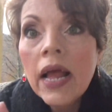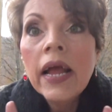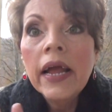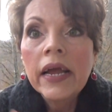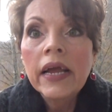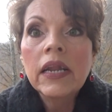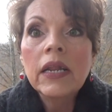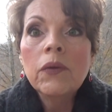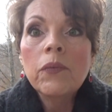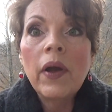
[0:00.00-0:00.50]

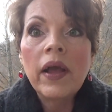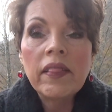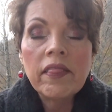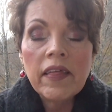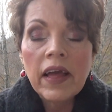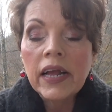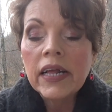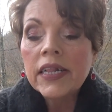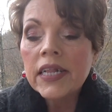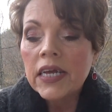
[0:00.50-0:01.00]
Anyway,
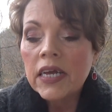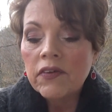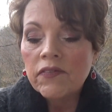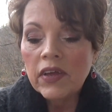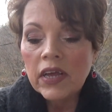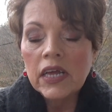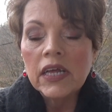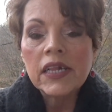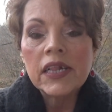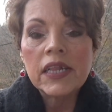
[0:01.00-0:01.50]

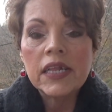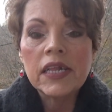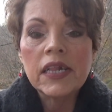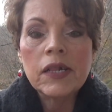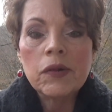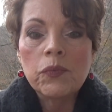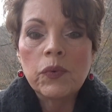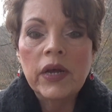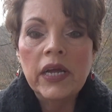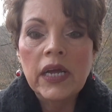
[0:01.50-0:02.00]
Thanksgiving is
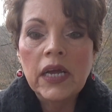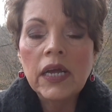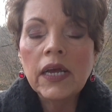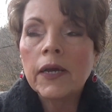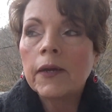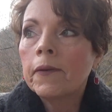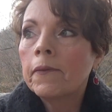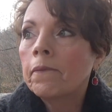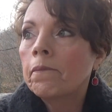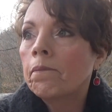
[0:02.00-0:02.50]
this week
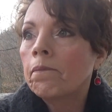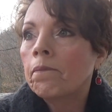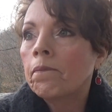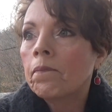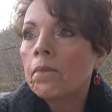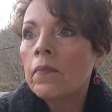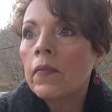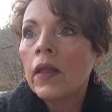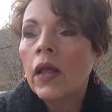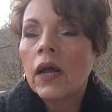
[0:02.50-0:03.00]

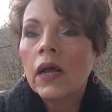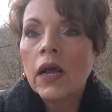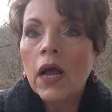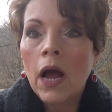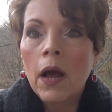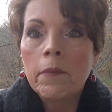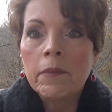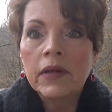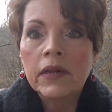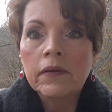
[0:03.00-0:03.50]

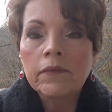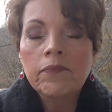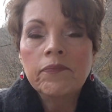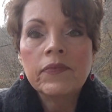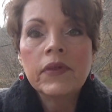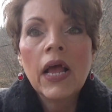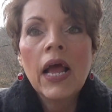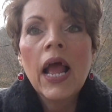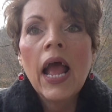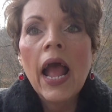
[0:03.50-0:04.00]
coming,
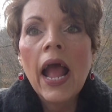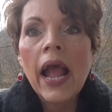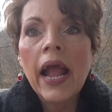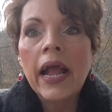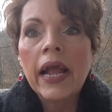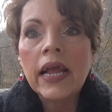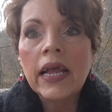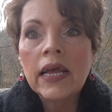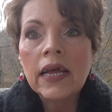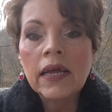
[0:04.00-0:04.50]

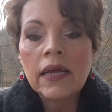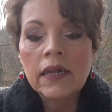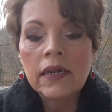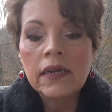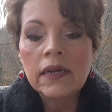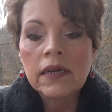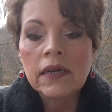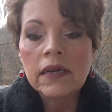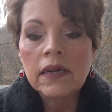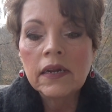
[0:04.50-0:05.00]

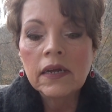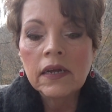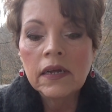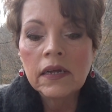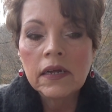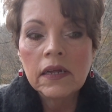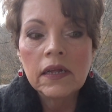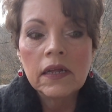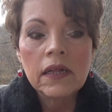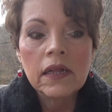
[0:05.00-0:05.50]
and
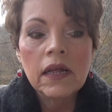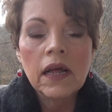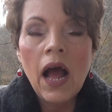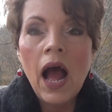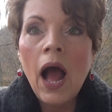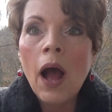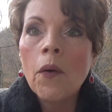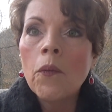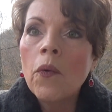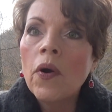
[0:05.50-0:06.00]

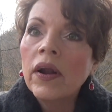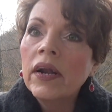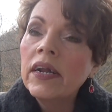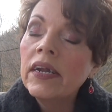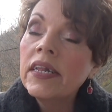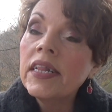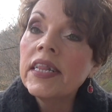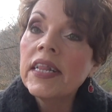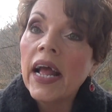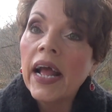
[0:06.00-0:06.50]
I
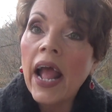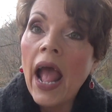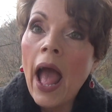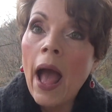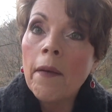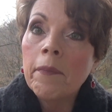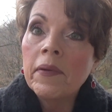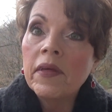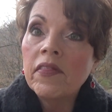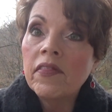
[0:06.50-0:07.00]
wanted to say
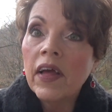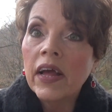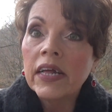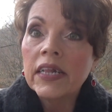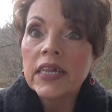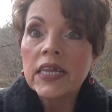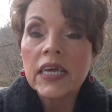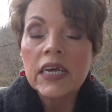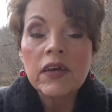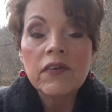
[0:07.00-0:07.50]
happy
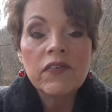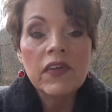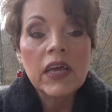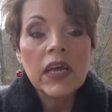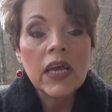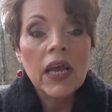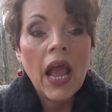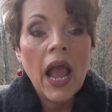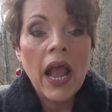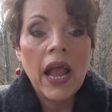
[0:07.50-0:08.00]

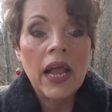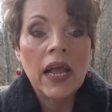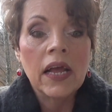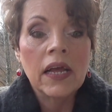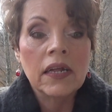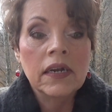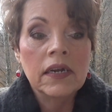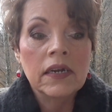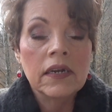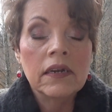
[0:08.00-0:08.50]
Thanksgiving
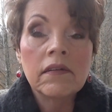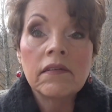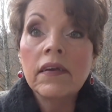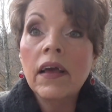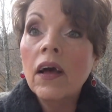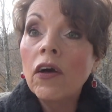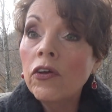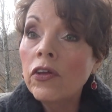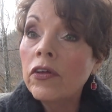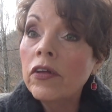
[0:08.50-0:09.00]
and
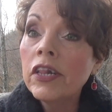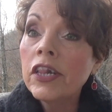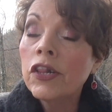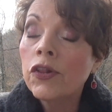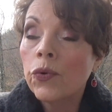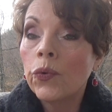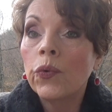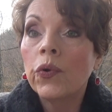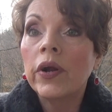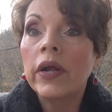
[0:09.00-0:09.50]
tell you a
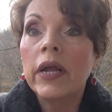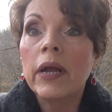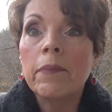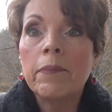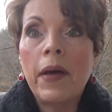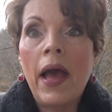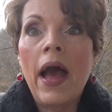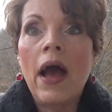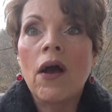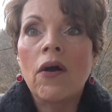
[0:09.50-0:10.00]
story
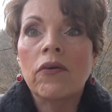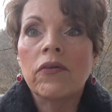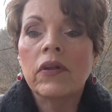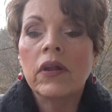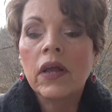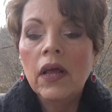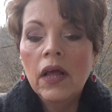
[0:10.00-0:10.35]
about